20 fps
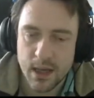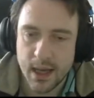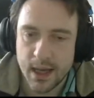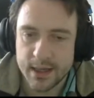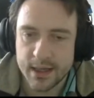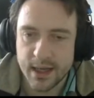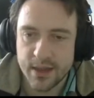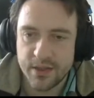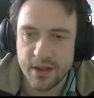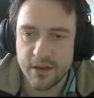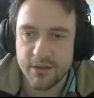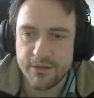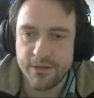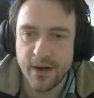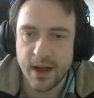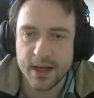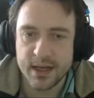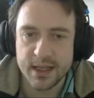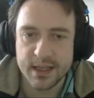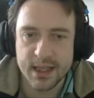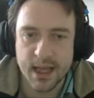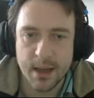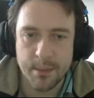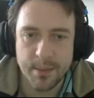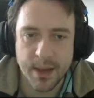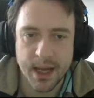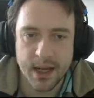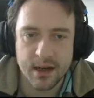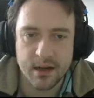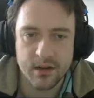And I think finding that
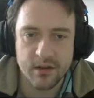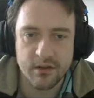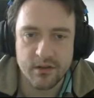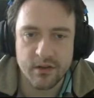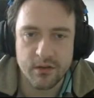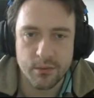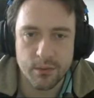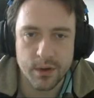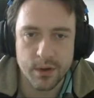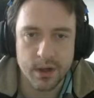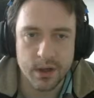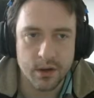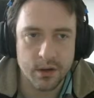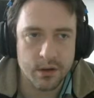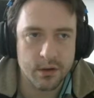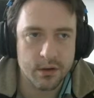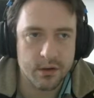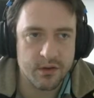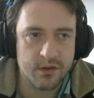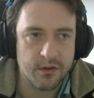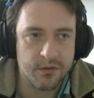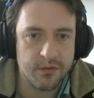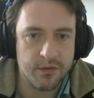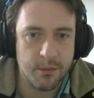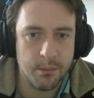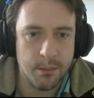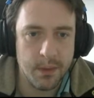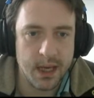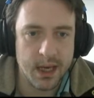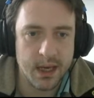balance is really good. So for
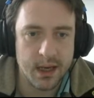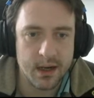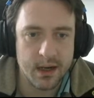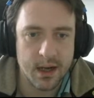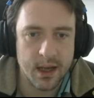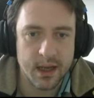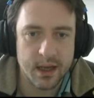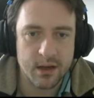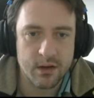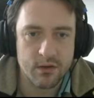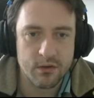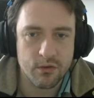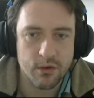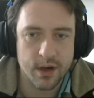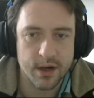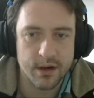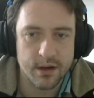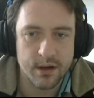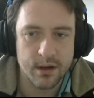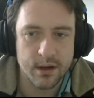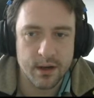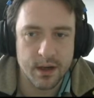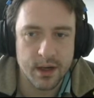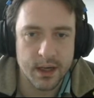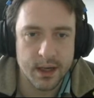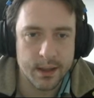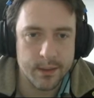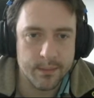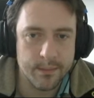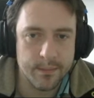me, like trying
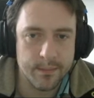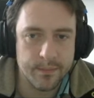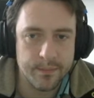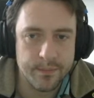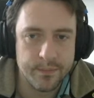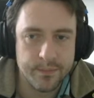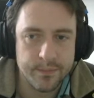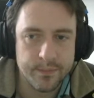to